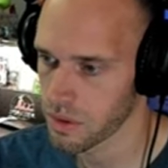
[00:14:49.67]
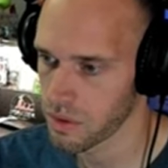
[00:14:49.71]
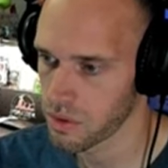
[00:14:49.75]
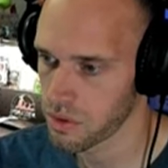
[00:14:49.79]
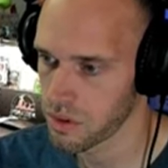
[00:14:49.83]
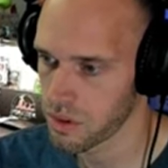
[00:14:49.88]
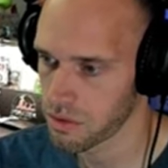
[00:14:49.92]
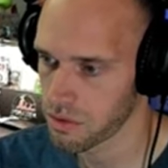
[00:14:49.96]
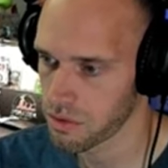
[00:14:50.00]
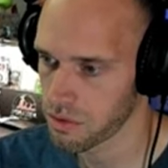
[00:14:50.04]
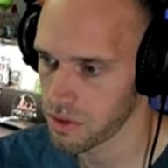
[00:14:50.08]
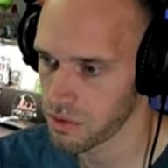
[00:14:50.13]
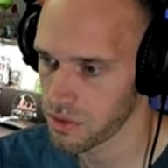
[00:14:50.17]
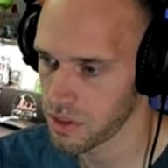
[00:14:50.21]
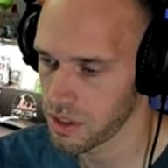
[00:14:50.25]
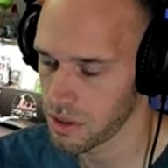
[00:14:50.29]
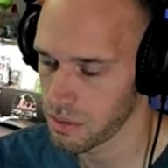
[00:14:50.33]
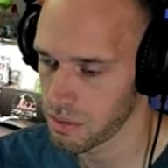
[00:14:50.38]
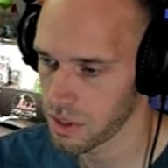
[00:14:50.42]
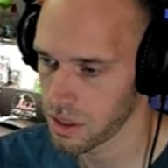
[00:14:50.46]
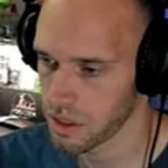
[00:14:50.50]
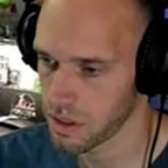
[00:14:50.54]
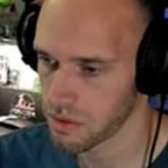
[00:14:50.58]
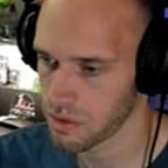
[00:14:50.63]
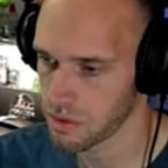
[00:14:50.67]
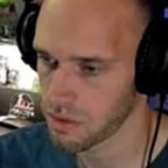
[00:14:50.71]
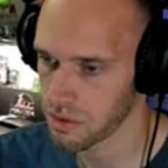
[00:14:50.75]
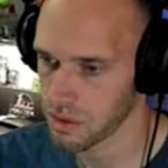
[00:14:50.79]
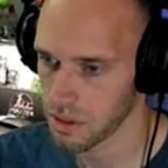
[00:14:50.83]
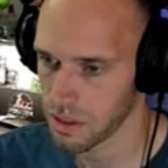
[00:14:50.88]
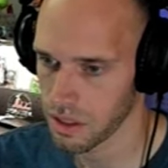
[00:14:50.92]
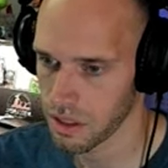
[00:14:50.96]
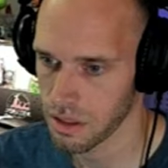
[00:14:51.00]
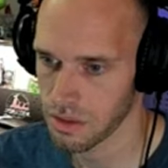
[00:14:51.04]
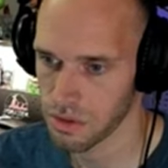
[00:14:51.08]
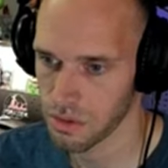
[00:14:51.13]
was it 15 bucks
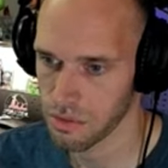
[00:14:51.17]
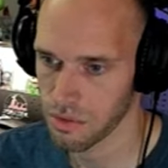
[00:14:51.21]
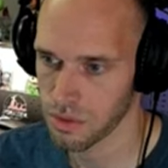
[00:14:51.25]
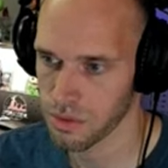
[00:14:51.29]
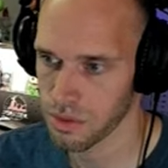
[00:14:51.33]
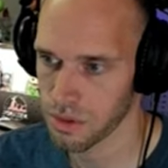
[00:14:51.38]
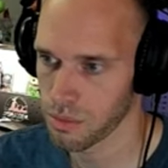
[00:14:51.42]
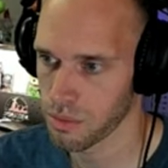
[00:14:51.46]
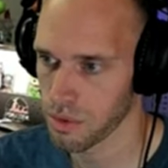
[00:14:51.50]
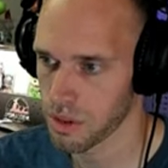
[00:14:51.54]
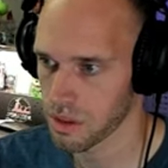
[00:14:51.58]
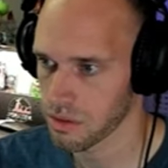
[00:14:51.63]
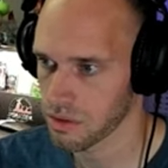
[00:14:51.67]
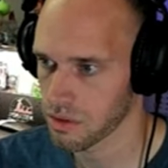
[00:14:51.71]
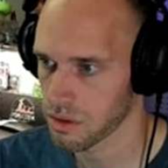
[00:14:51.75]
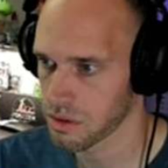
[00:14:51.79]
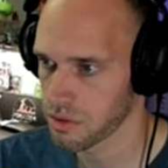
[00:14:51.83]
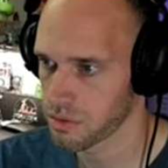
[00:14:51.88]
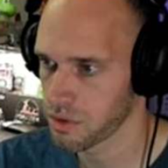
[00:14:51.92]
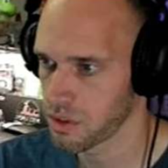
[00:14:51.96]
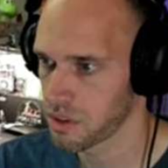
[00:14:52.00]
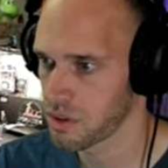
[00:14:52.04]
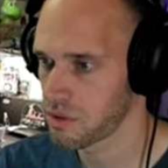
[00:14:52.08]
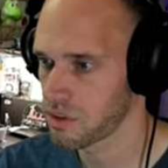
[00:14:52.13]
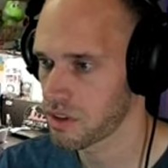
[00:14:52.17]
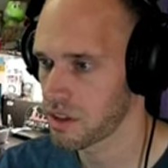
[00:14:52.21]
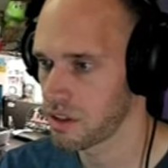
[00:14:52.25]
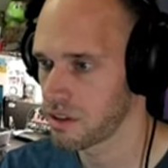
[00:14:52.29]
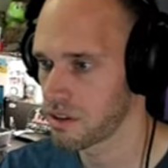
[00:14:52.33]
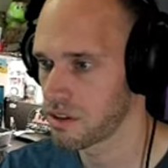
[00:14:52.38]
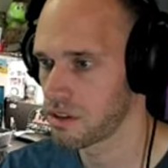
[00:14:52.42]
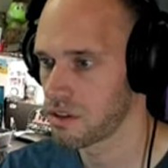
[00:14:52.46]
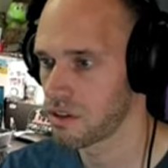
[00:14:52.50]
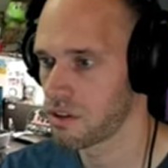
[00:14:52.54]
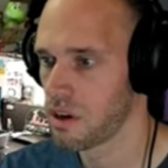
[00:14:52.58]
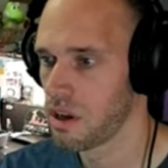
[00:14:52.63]
yeah 15 bucks good for you
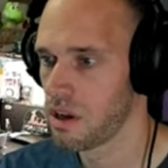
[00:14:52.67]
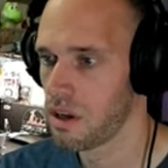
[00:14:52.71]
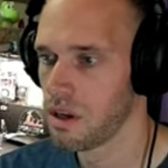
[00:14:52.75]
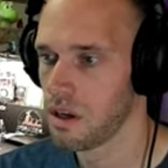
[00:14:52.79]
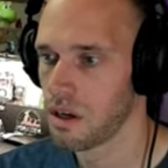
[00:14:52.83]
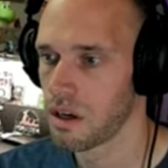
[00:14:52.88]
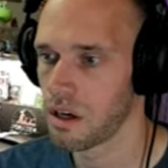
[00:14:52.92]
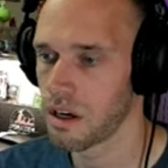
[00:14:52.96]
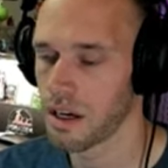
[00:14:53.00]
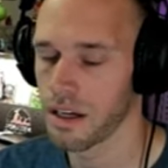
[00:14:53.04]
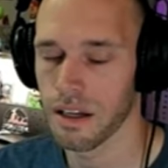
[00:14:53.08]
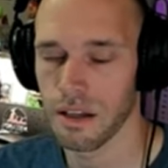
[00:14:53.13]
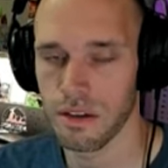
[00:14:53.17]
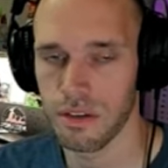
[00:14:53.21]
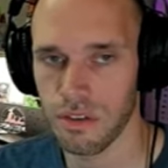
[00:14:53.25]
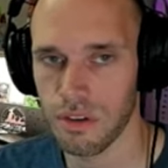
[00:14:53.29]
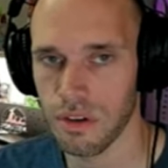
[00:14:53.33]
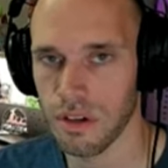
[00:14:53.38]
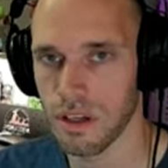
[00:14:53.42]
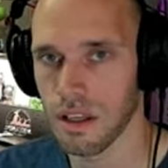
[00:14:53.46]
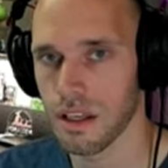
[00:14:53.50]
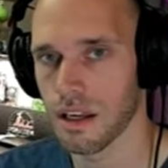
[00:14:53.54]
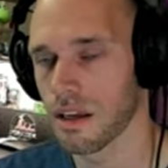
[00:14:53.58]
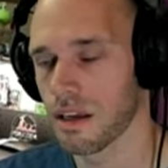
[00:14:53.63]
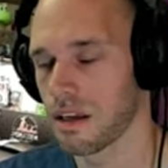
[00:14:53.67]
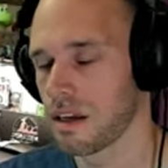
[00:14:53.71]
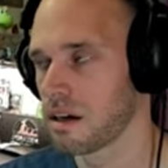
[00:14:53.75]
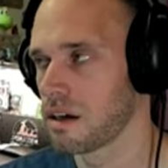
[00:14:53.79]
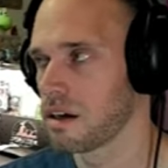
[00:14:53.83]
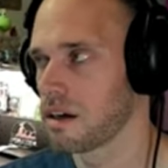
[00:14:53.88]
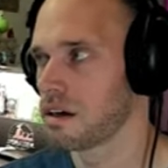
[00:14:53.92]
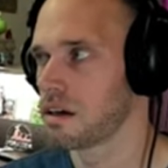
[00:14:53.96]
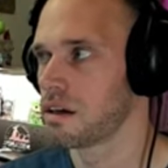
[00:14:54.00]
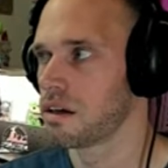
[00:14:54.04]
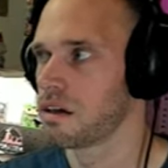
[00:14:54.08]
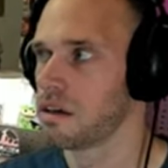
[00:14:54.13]
Skeletors. all right now let's look at a
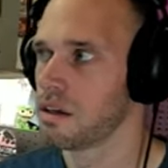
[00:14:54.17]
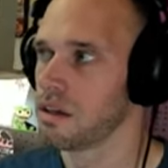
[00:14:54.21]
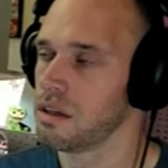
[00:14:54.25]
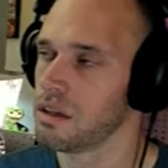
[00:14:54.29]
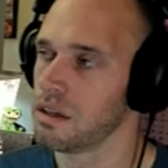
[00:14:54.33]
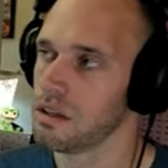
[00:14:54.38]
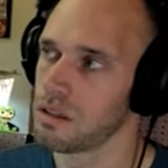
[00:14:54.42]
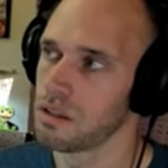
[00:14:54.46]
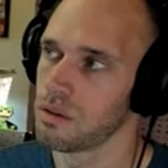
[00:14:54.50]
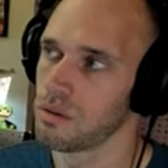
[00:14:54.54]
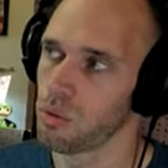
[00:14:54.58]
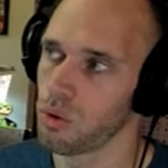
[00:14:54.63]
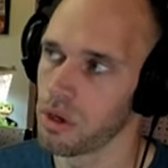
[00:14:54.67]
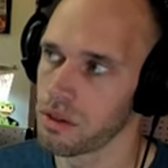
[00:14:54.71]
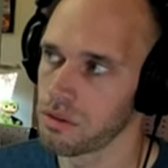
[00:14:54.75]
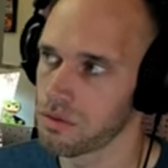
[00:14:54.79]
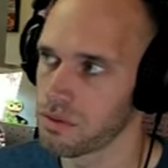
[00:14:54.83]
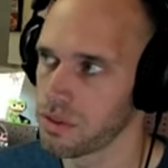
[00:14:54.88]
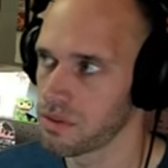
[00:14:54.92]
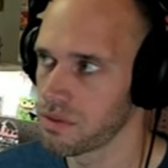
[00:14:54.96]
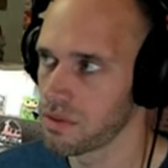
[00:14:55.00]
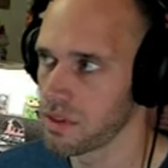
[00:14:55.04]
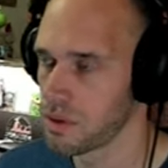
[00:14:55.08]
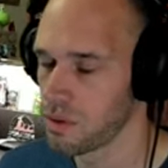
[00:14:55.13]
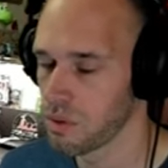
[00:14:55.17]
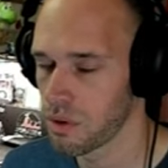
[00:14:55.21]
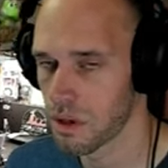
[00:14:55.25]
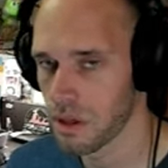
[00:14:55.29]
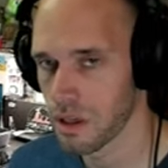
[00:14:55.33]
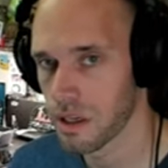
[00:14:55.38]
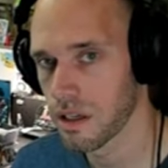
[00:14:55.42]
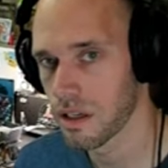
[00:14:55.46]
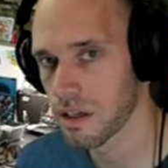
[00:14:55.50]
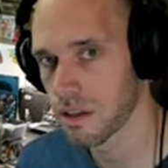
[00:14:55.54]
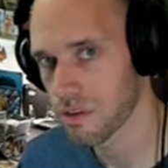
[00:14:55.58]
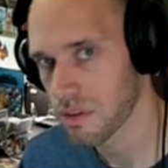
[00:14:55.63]
uh,
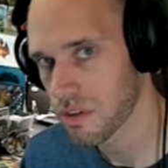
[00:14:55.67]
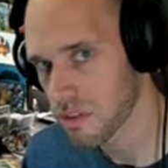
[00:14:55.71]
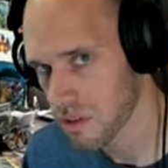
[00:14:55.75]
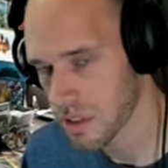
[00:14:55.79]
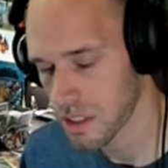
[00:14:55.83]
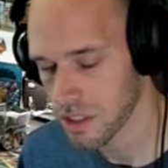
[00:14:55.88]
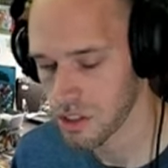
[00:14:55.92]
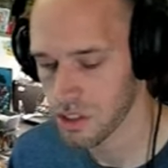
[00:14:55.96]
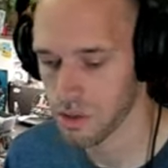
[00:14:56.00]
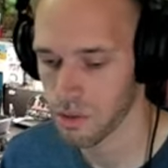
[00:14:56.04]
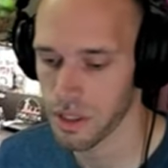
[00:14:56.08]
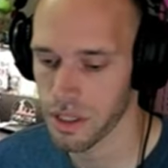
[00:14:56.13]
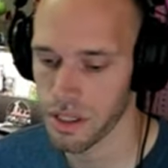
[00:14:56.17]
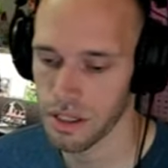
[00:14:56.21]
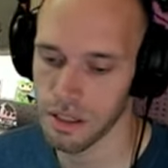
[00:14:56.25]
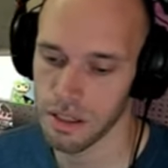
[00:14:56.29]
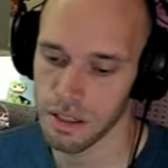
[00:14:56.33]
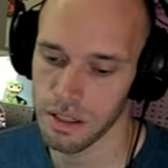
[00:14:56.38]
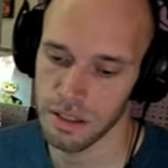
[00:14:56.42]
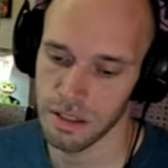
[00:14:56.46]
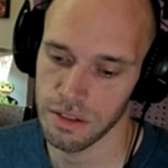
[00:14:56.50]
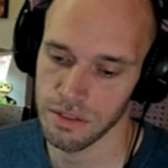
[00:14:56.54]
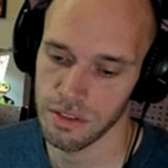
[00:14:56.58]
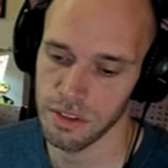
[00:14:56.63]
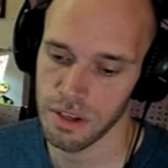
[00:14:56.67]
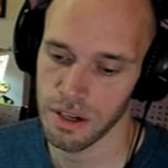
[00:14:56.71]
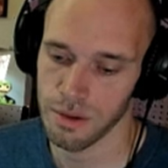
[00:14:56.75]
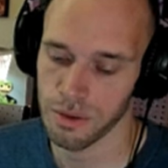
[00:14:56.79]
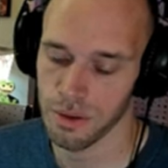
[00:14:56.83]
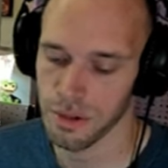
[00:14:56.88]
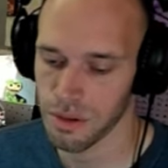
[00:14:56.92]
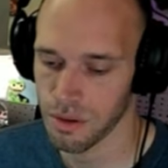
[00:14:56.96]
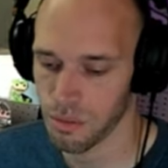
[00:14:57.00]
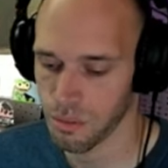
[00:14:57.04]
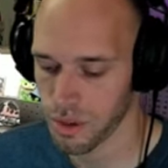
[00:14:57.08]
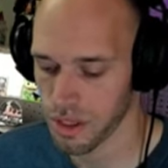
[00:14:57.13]
151 illustration rare and it's not
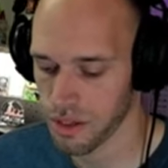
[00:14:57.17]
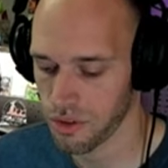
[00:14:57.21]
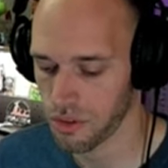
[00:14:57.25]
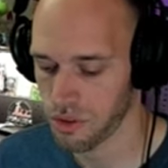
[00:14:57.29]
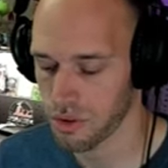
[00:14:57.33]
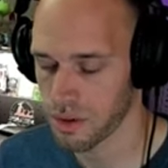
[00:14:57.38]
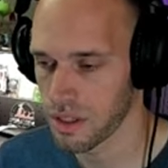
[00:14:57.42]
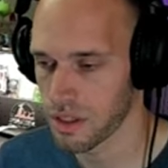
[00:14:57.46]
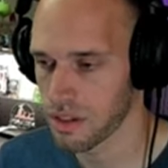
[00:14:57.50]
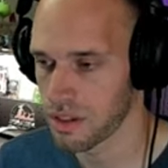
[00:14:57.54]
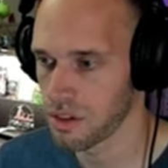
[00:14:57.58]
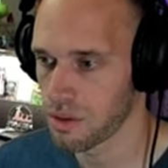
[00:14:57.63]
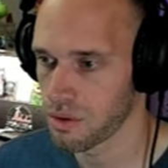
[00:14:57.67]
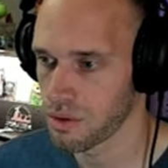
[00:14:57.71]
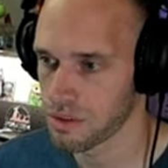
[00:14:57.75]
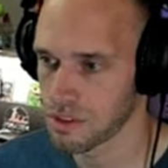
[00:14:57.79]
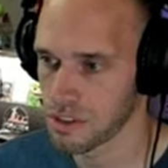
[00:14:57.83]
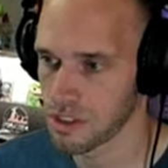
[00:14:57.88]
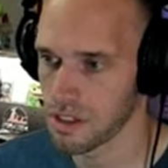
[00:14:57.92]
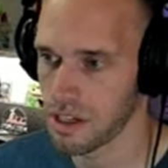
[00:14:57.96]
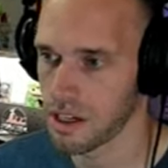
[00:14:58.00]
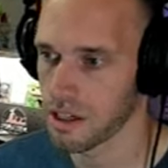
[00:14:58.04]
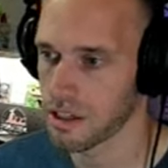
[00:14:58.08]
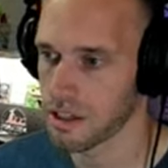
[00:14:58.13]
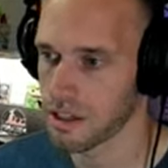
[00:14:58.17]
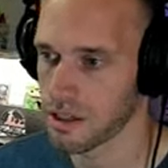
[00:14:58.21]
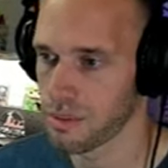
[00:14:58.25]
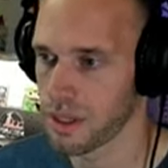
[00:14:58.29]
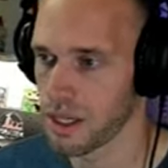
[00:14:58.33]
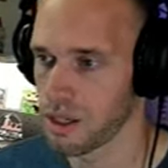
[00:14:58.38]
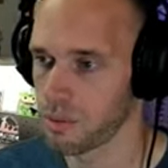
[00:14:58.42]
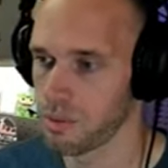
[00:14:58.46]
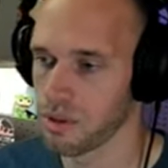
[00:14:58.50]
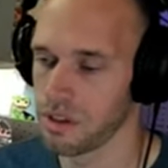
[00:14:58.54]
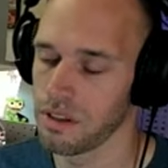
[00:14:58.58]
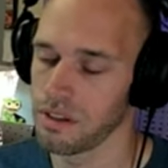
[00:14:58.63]
one of the big three that no one's talking
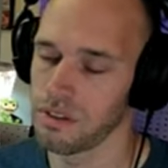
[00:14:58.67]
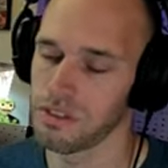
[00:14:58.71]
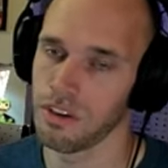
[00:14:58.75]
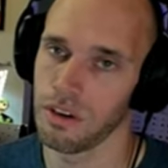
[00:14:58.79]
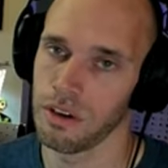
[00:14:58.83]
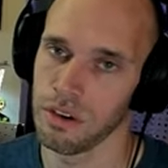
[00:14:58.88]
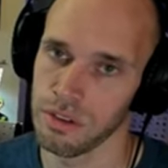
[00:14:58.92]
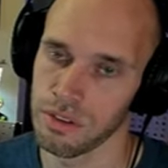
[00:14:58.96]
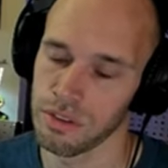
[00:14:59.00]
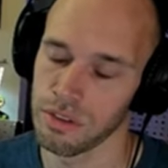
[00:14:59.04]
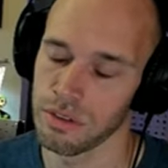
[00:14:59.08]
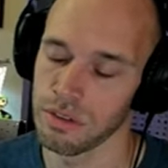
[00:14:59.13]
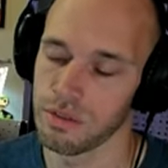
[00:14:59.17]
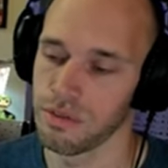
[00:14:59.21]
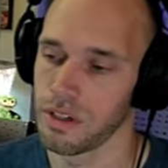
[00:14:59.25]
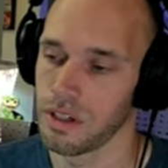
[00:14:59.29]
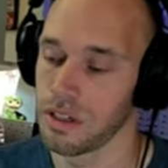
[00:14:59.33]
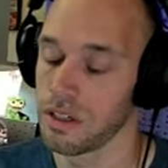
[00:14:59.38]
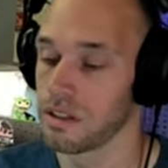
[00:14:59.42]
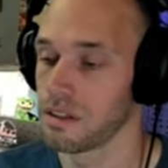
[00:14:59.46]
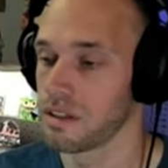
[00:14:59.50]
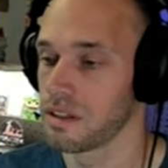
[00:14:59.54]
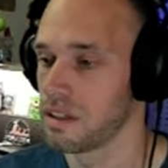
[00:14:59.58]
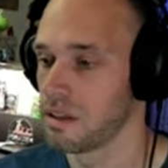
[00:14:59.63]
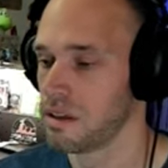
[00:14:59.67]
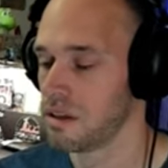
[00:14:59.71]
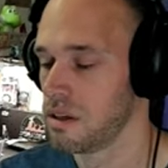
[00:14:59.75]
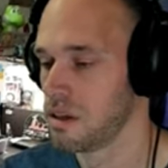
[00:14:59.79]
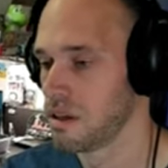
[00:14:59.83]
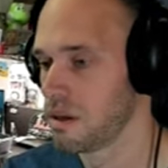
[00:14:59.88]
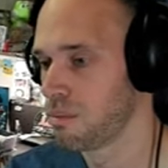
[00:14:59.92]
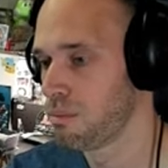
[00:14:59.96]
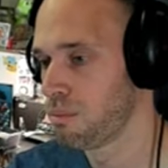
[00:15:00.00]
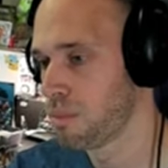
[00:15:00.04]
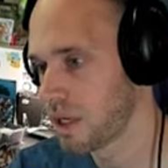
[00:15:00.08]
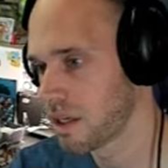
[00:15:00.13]
about but it's also finally
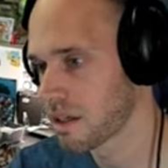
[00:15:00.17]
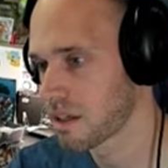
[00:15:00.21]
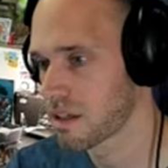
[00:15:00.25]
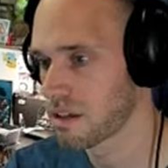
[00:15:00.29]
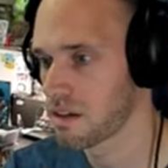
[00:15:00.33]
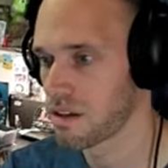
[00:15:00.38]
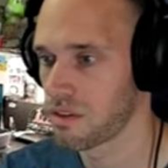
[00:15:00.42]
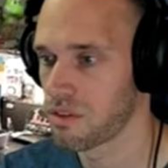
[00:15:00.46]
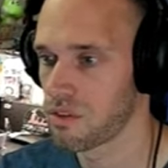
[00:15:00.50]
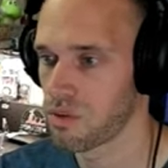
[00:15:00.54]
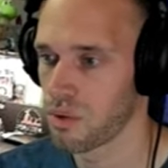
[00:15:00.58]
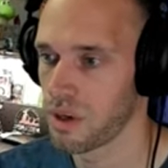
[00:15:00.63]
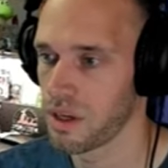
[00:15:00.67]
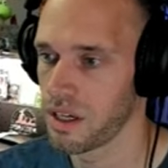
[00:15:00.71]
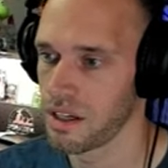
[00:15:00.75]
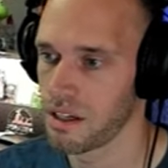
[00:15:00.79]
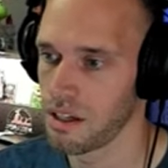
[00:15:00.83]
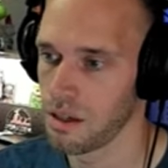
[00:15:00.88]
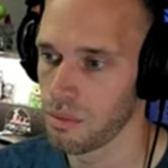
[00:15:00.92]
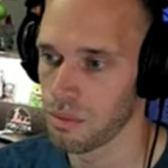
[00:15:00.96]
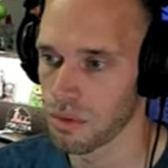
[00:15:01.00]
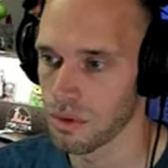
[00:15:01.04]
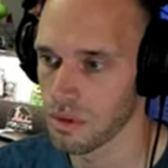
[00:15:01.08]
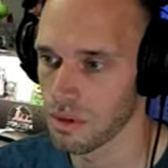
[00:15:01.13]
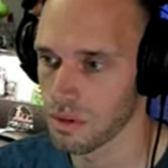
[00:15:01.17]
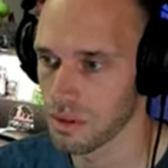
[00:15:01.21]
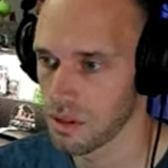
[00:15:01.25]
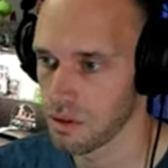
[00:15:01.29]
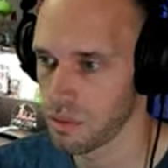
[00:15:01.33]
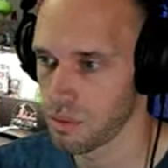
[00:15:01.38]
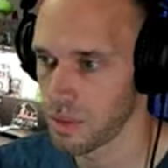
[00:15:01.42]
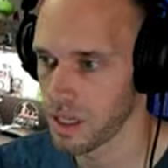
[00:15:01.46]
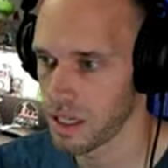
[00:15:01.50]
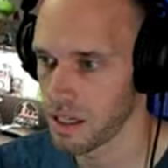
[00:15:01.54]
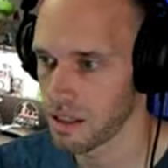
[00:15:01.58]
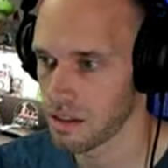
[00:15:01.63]
making its way up
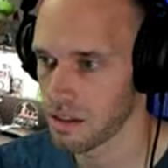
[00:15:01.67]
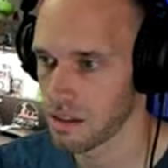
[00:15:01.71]
little by